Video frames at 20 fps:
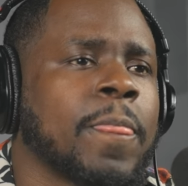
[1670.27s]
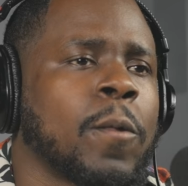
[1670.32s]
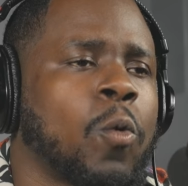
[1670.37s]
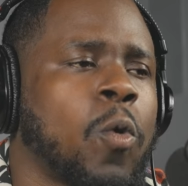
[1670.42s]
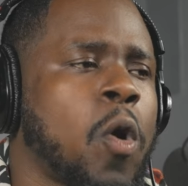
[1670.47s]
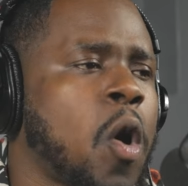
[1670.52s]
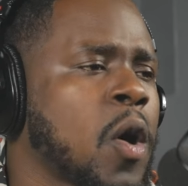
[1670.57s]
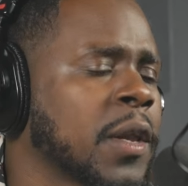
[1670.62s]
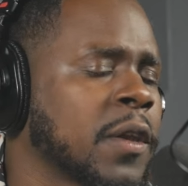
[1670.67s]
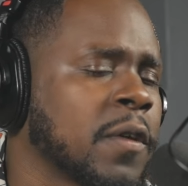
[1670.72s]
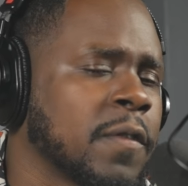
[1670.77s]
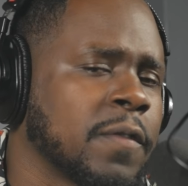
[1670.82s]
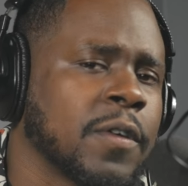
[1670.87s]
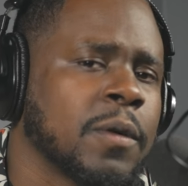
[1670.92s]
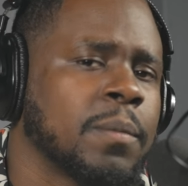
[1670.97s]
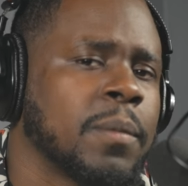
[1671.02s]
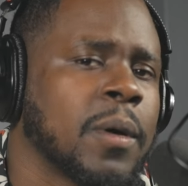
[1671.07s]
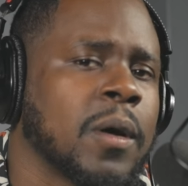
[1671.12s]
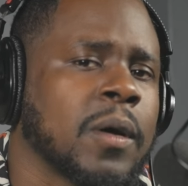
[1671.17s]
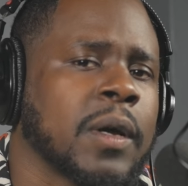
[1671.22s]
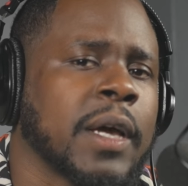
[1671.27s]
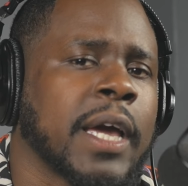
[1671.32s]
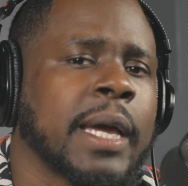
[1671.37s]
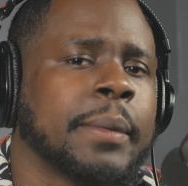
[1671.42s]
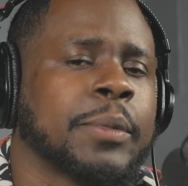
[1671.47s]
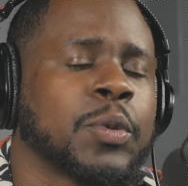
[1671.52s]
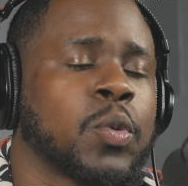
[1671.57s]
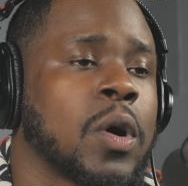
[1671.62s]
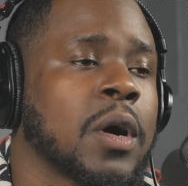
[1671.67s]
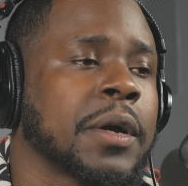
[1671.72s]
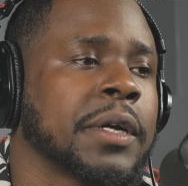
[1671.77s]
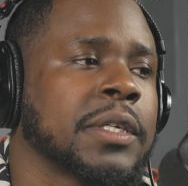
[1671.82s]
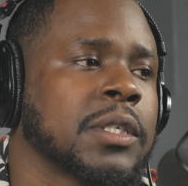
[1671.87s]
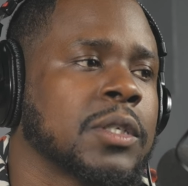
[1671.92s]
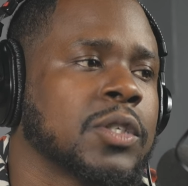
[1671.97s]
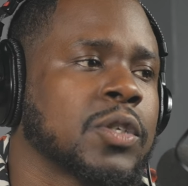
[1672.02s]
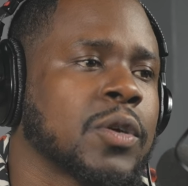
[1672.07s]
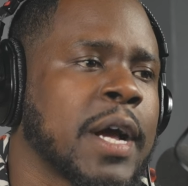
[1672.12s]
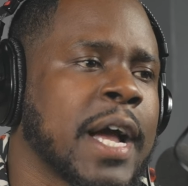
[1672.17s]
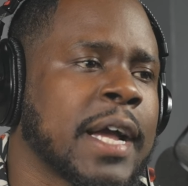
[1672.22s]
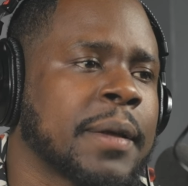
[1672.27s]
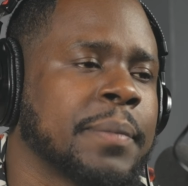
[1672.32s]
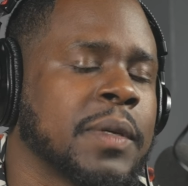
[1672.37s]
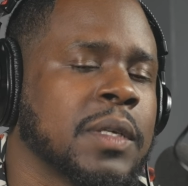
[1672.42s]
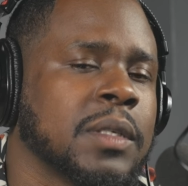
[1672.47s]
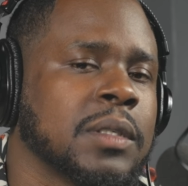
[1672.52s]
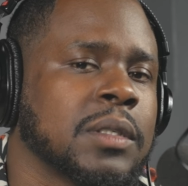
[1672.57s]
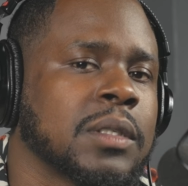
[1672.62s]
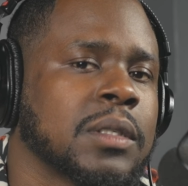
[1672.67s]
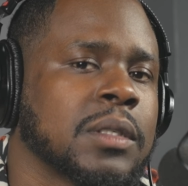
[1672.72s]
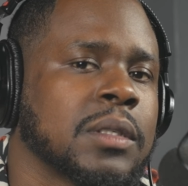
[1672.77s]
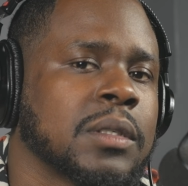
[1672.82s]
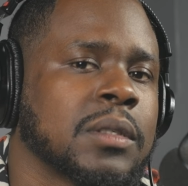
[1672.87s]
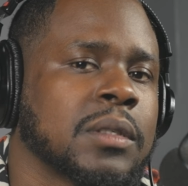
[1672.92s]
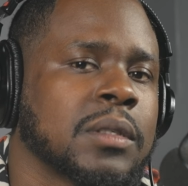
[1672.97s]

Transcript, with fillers: walking to football games, walking to track meets.